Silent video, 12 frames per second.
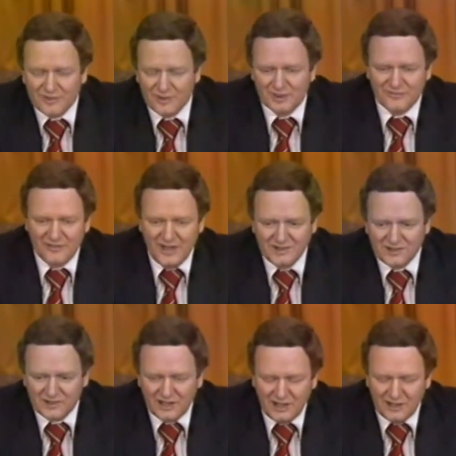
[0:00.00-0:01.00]
For defense
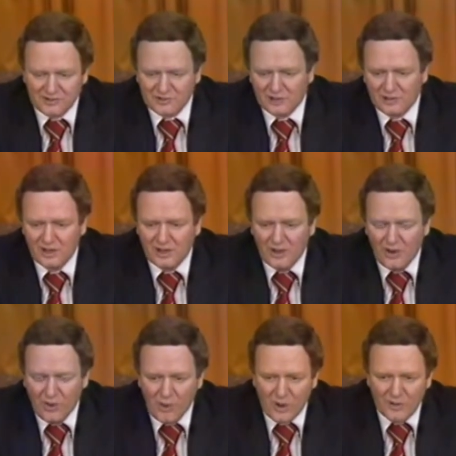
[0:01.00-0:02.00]
counsel,
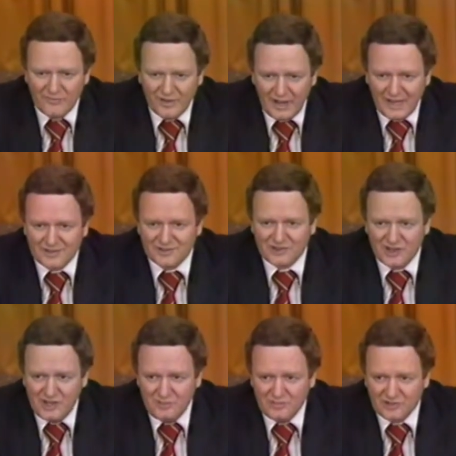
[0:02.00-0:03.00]
Horvath
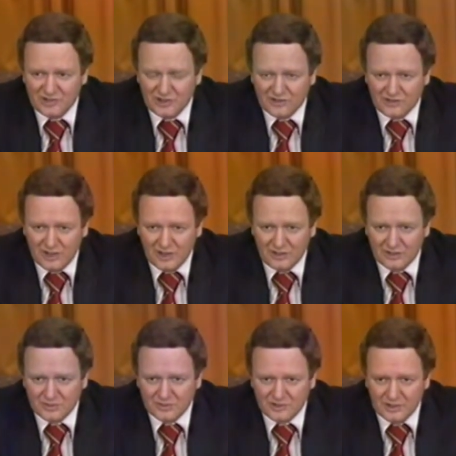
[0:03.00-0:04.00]
seems to say,
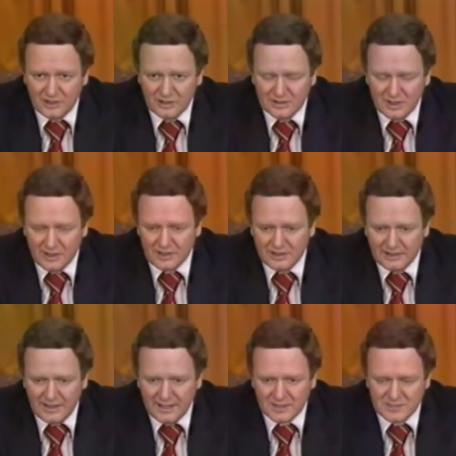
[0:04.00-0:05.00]
although it's a, not a
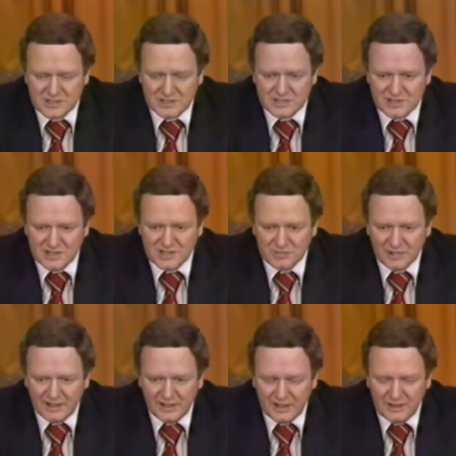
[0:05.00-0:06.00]
unanimous decision
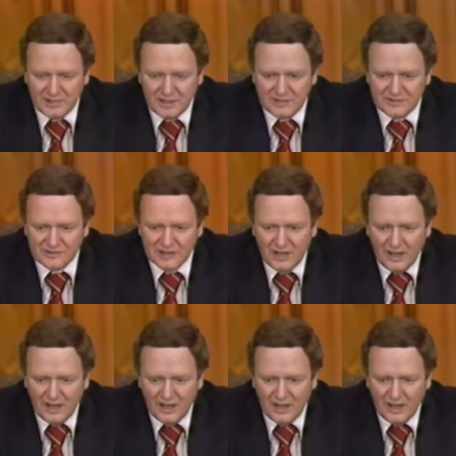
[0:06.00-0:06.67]
by any means,